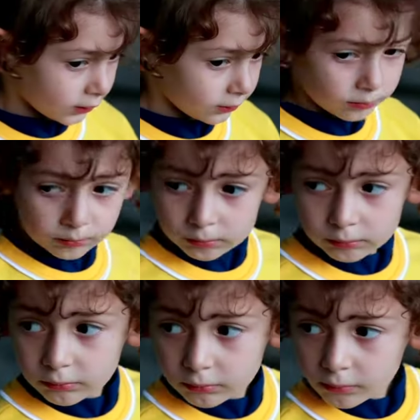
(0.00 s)
take
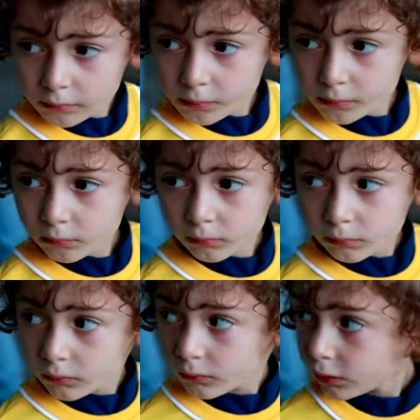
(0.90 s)
in all of the
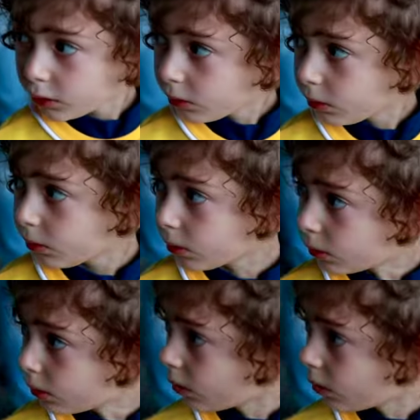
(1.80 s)
visual information